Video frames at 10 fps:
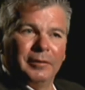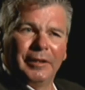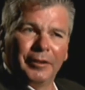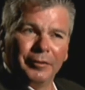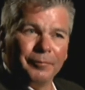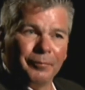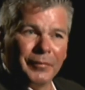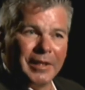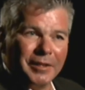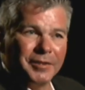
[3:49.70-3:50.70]
You know,
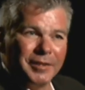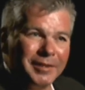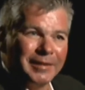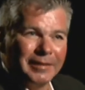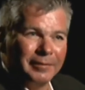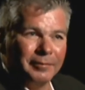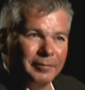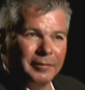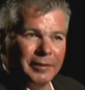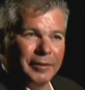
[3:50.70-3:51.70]
they just didn't,
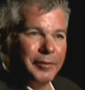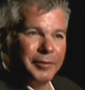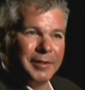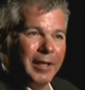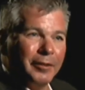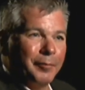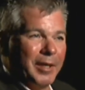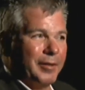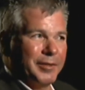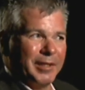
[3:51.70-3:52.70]
you couldn't tell them
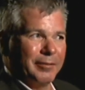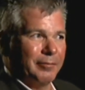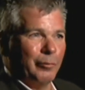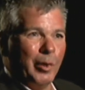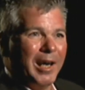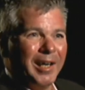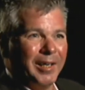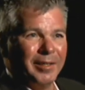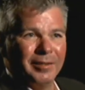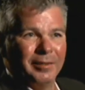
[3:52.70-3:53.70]
that. It's like,
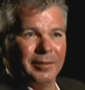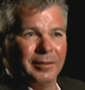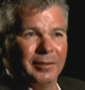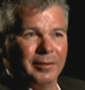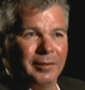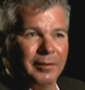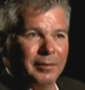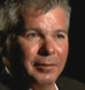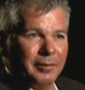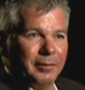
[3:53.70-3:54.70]
why? Who told you
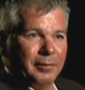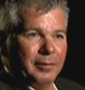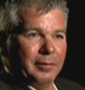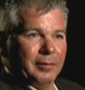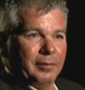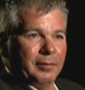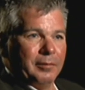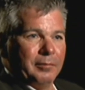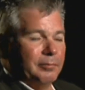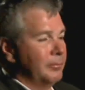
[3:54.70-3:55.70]
not to tell
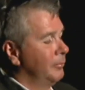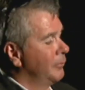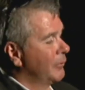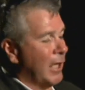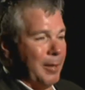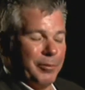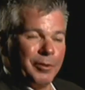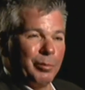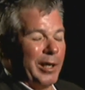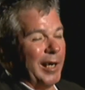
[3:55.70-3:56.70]
people that it was Scientology? Top of the
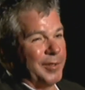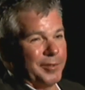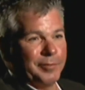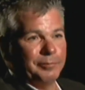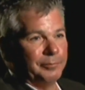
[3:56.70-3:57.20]
brass.